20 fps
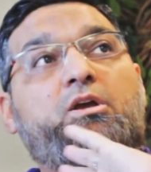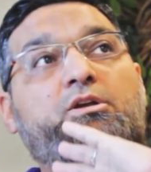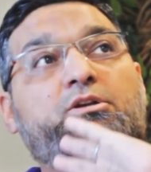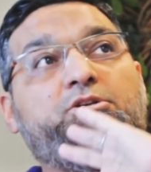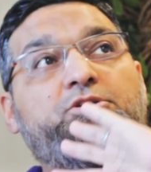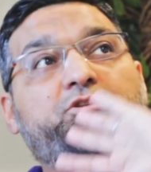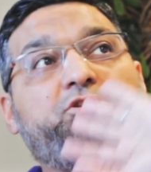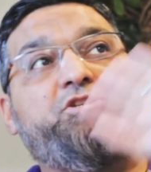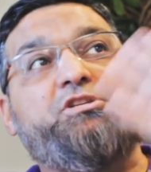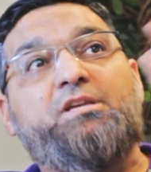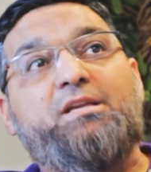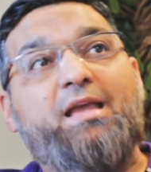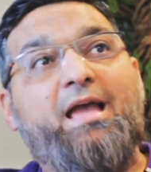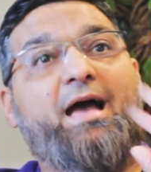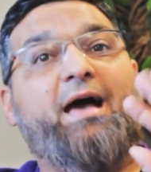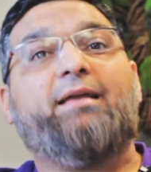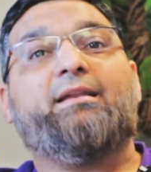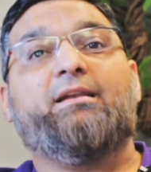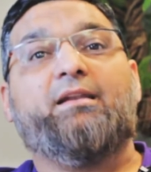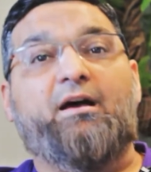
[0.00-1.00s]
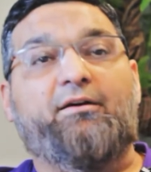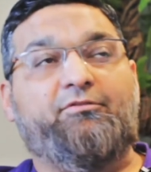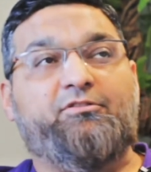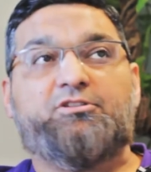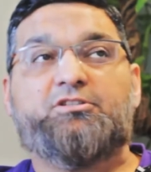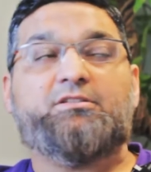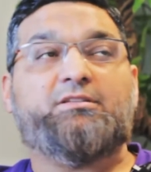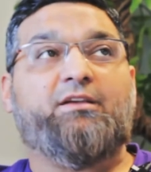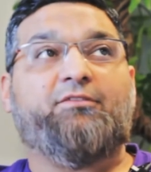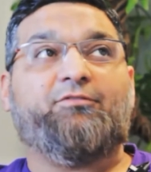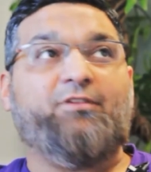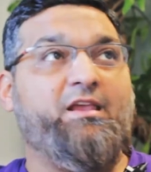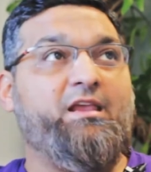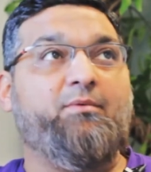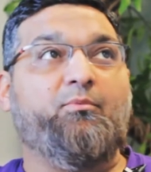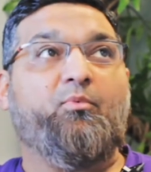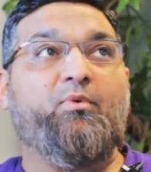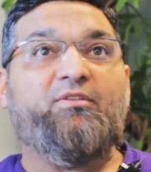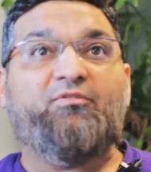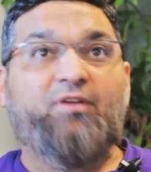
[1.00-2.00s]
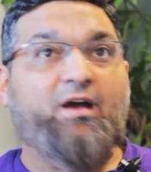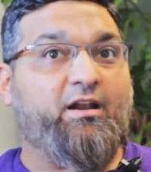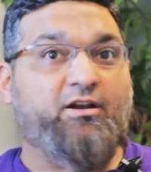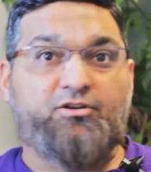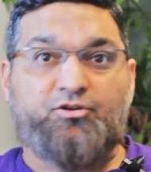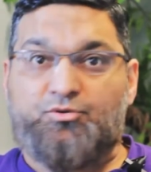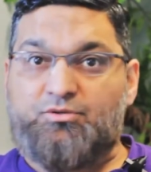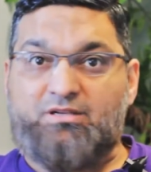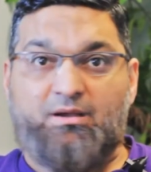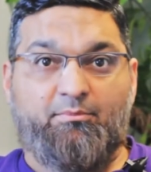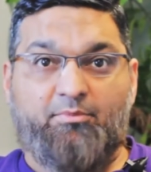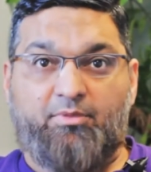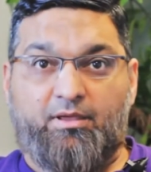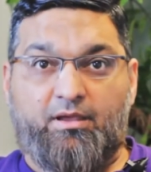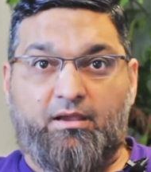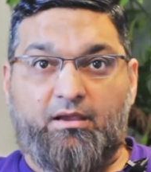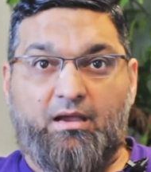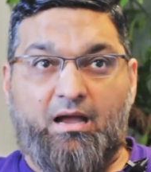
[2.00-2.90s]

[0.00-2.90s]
she had enough, and she's like, Fahim, we've got to do something.